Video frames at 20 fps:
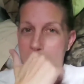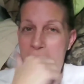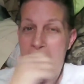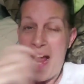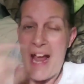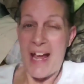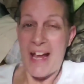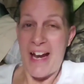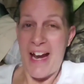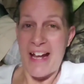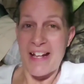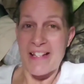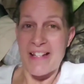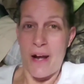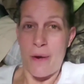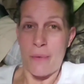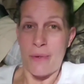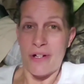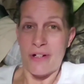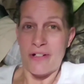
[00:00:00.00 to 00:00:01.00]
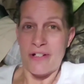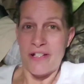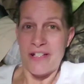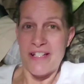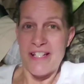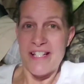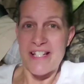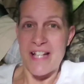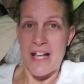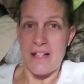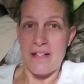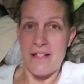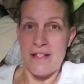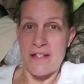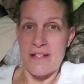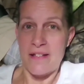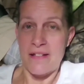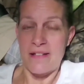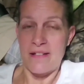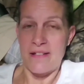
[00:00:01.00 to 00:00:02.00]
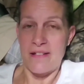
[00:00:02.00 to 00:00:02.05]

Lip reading: it has not worked since.